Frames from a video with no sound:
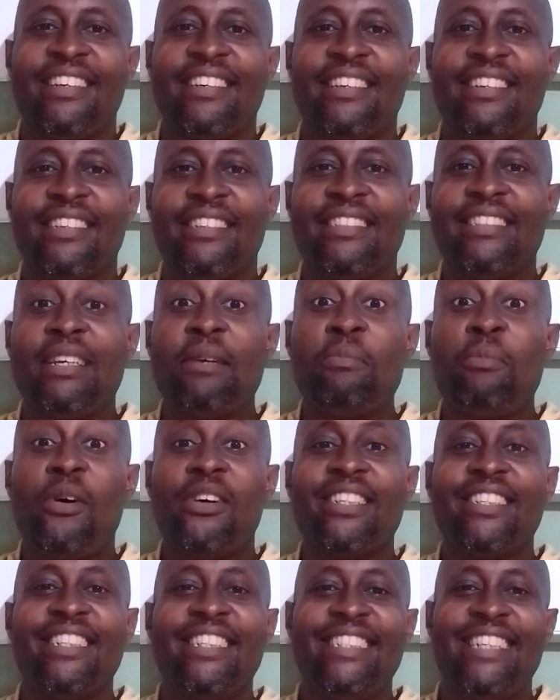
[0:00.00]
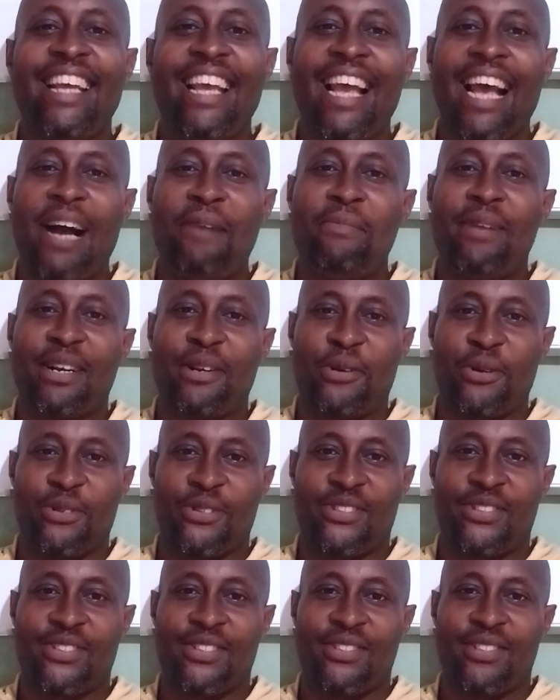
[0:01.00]
The modern day
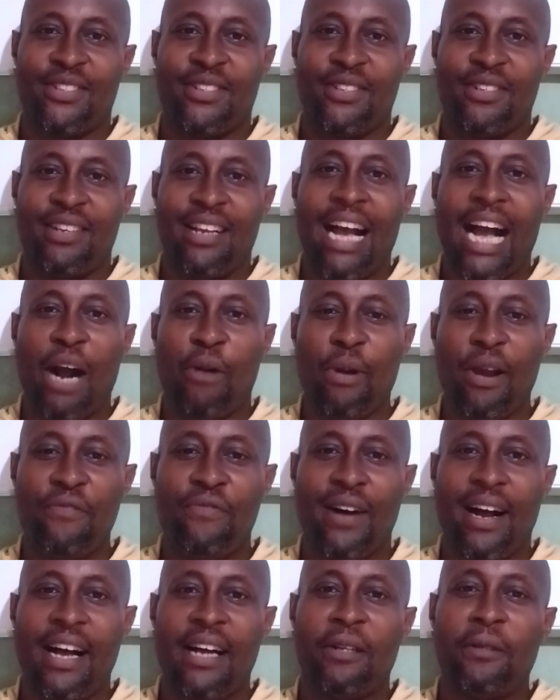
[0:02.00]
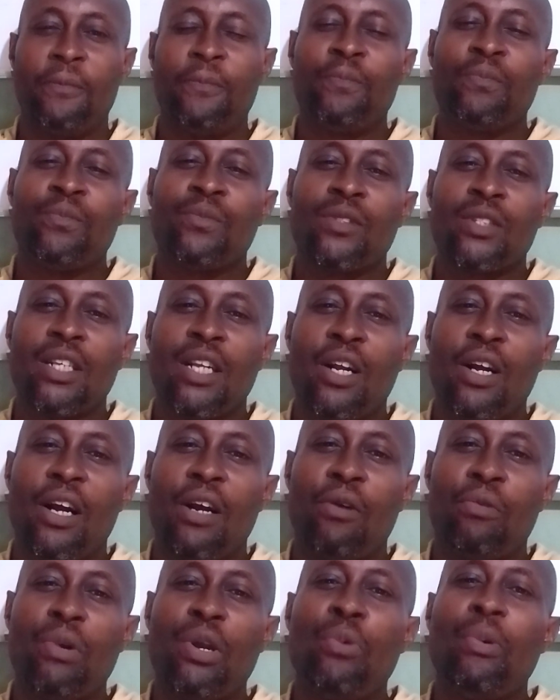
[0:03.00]
abacus, however, we
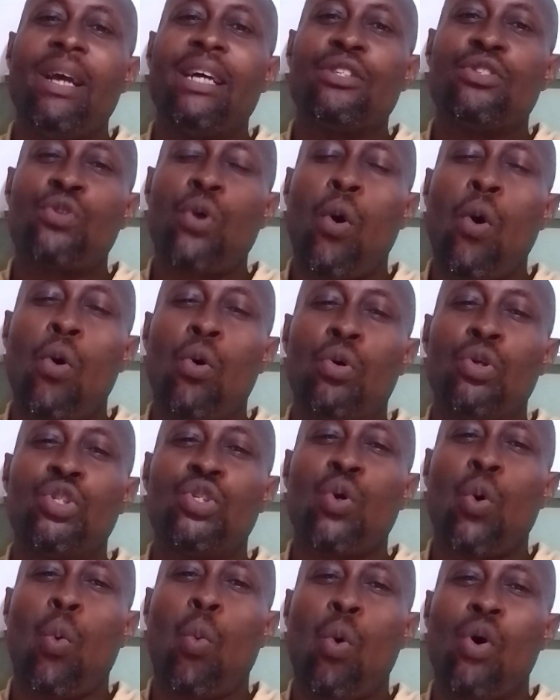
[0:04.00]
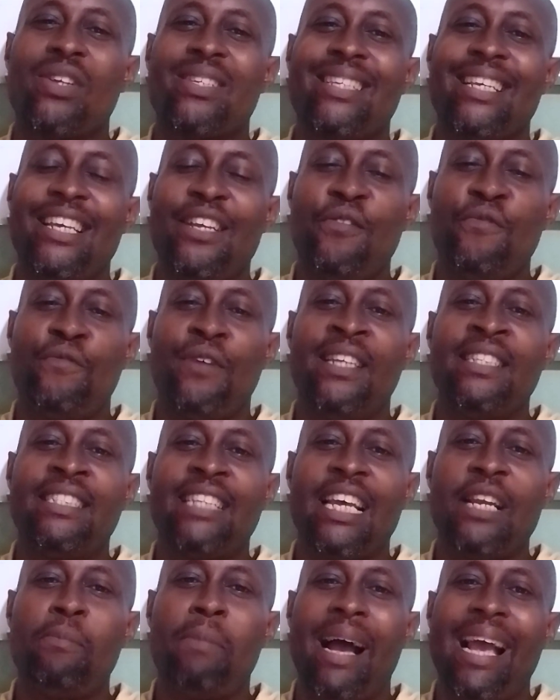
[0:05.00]
were told was invented
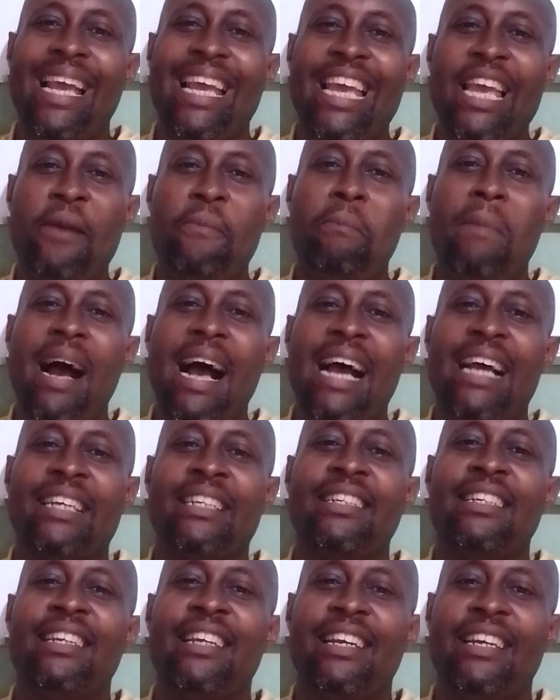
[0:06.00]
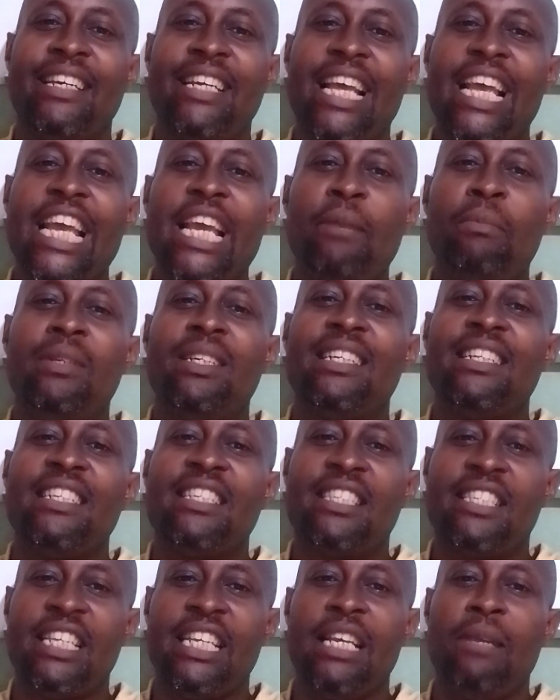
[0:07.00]
by a man named
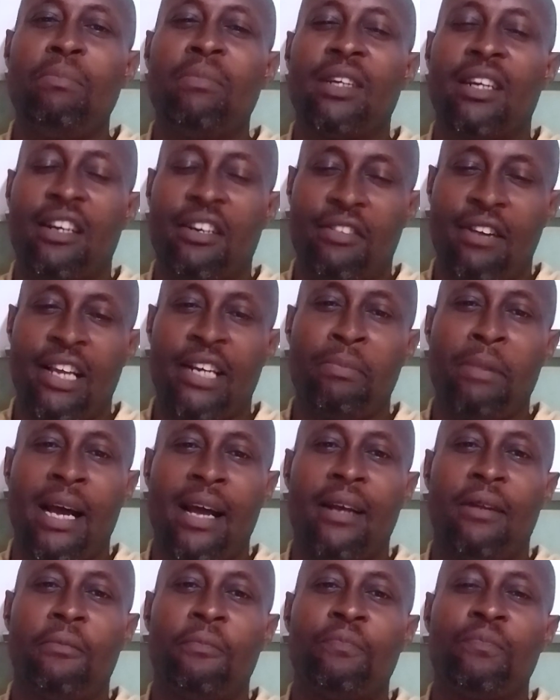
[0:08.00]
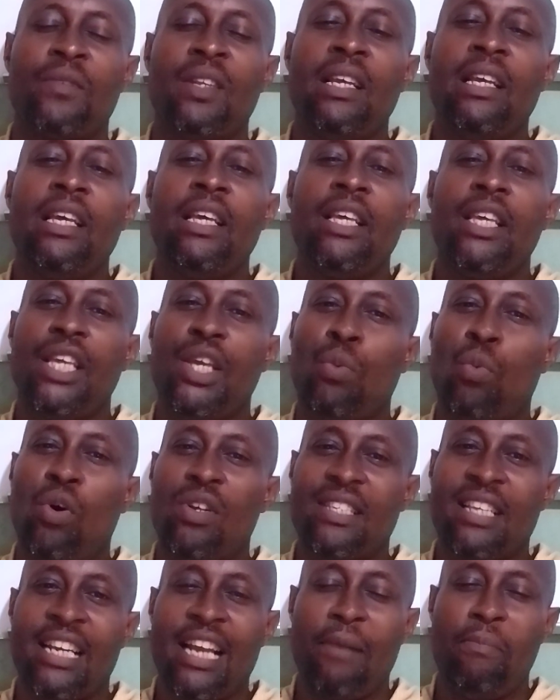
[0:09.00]
Tim Cranmer. He was an
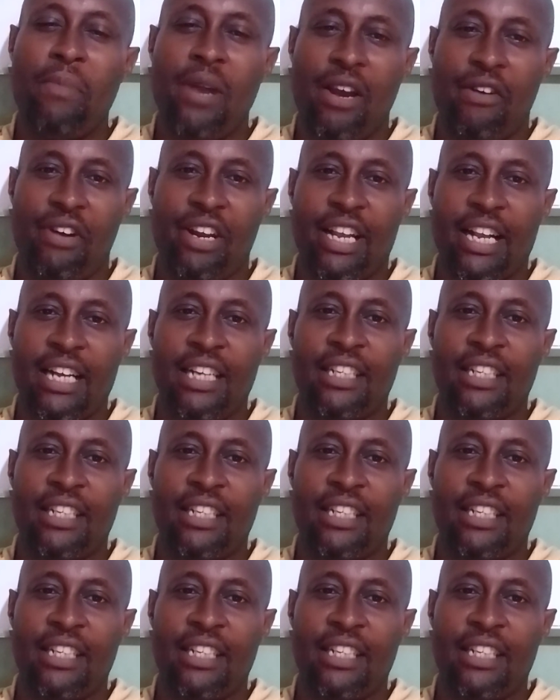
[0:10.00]
American,